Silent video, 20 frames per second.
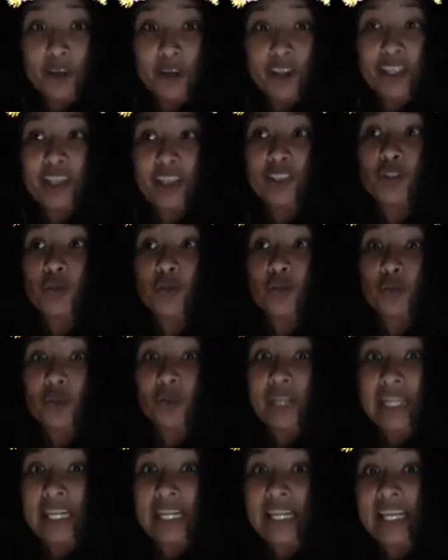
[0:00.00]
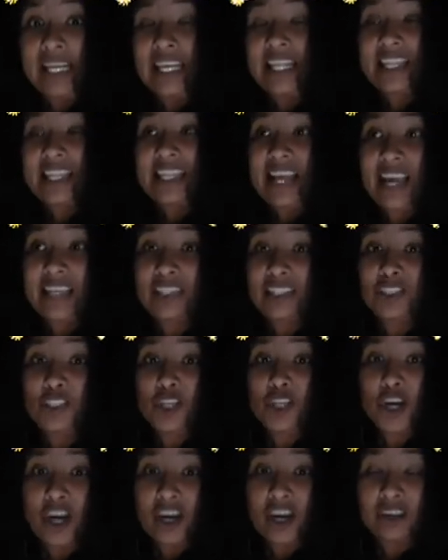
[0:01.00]
does really nice
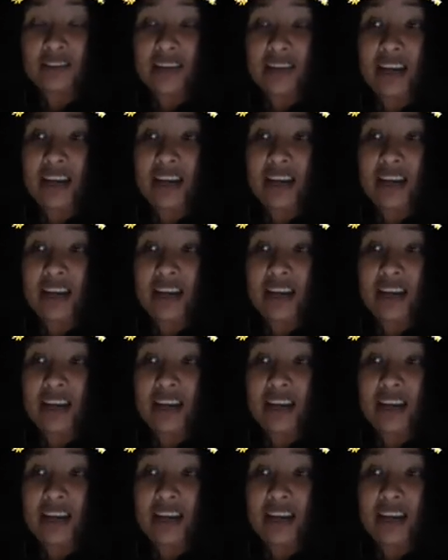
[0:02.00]
scars.